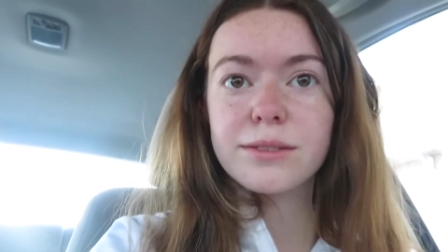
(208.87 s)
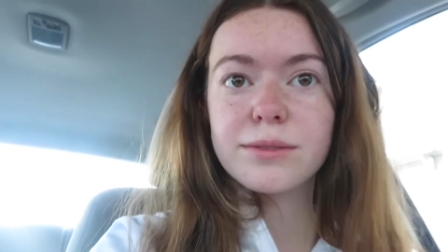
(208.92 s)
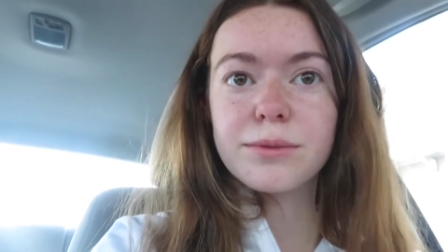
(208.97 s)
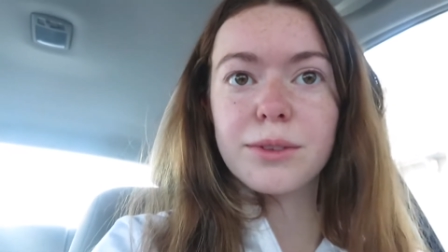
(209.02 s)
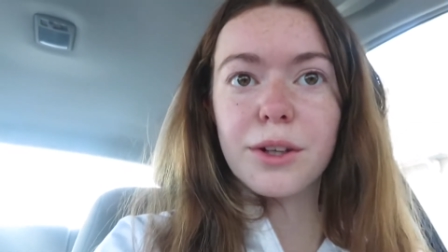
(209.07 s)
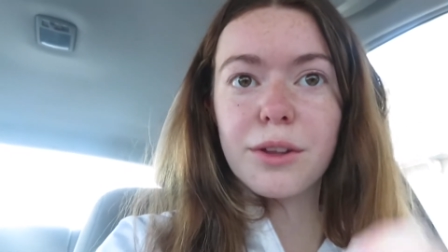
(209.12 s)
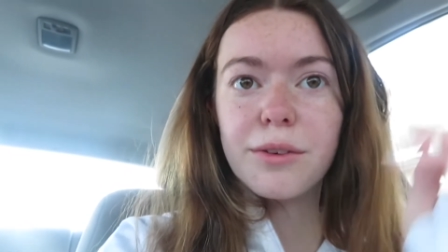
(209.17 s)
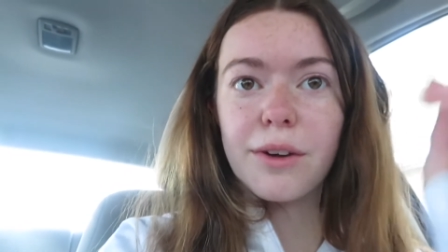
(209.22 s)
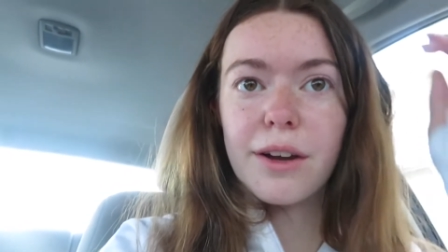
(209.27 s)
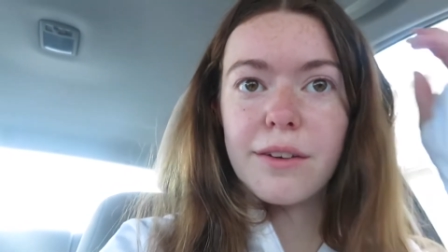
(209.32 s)

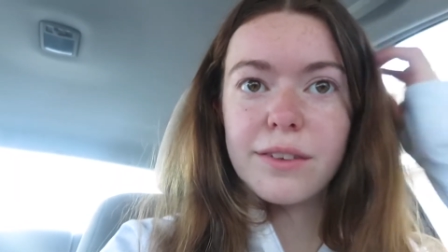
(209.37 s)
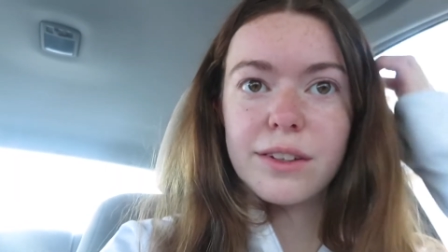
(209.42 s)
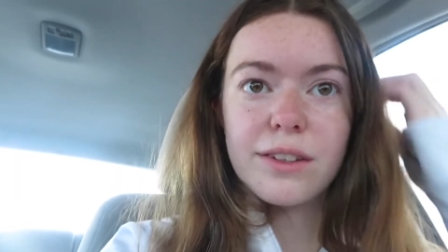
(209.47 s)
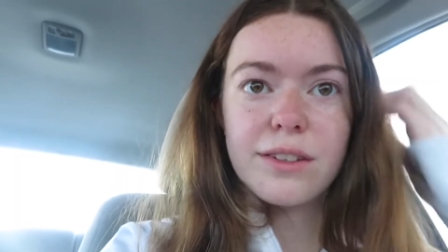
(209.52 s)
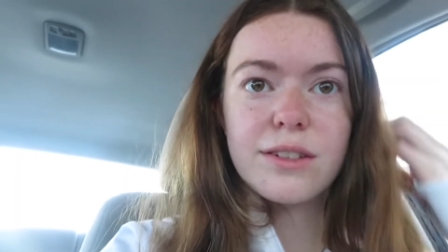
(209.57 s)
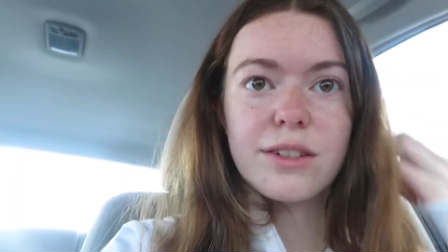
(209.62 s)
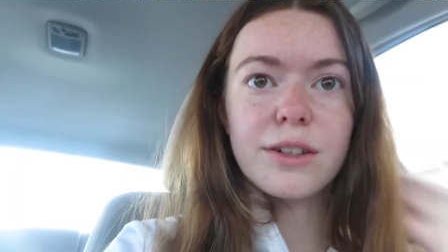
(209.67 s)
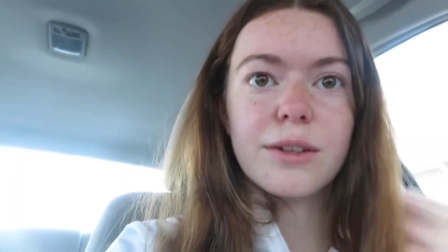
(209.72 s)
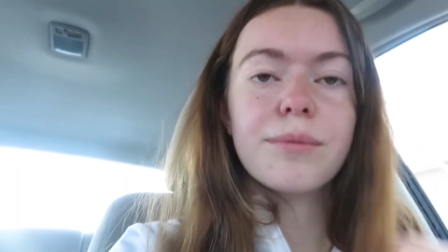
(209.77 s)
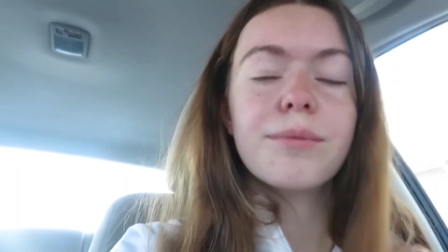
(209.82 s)
We're thriving
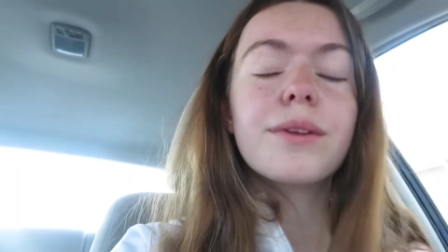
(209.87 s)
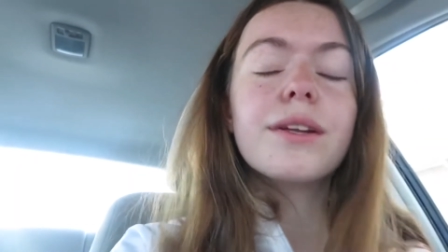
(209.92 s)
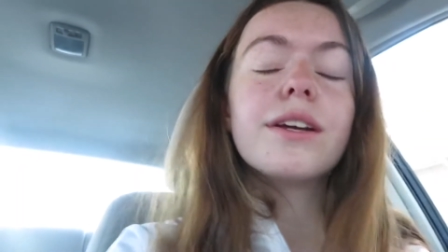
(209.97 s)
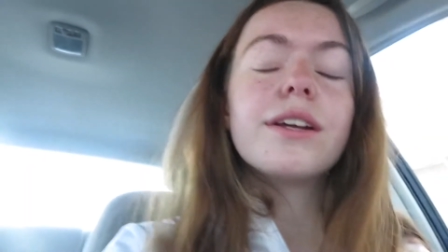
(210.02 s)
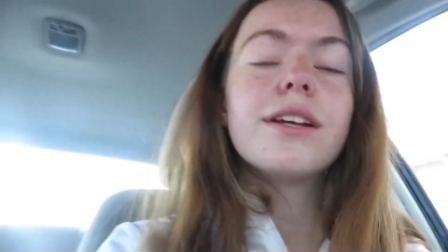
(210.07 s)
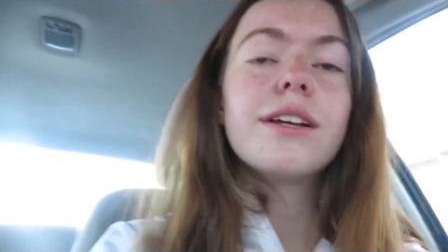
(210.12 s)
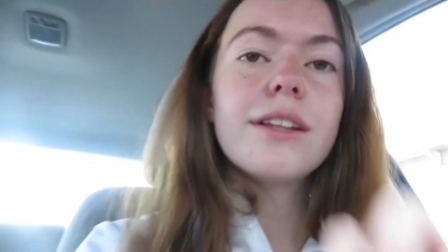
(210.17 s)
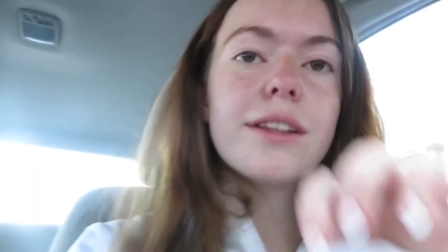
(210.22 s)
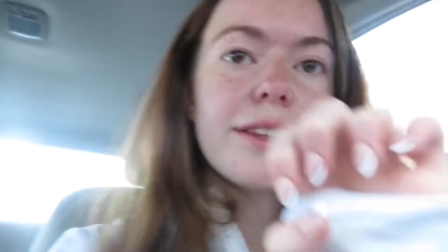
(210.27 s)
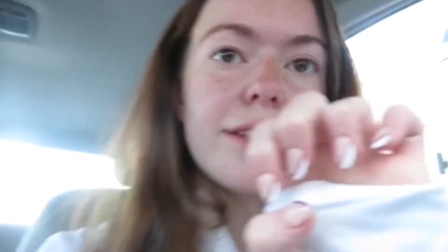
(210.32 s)
still.
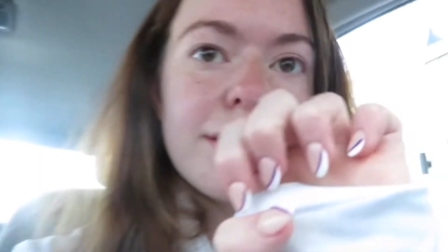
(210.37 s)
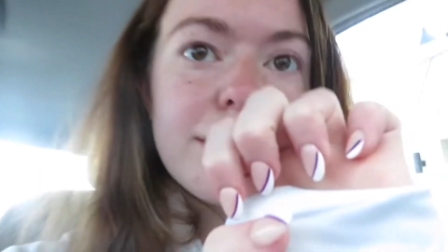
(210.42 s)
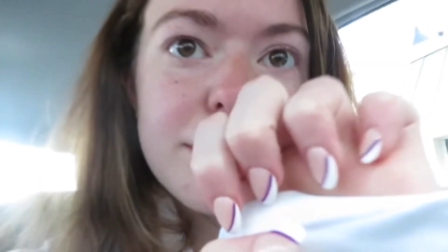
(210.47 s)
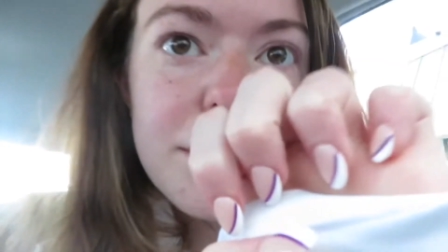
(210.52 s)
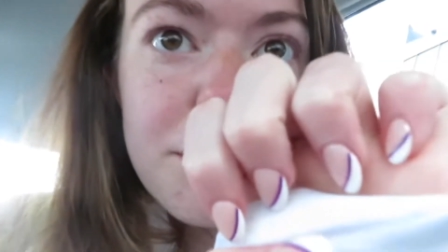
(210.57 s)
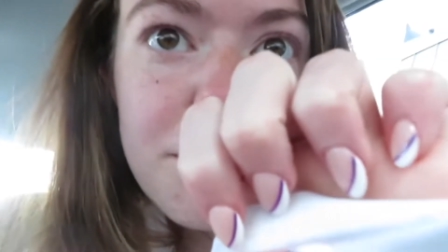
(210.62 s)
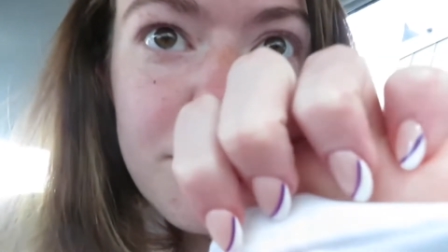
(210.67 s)
These are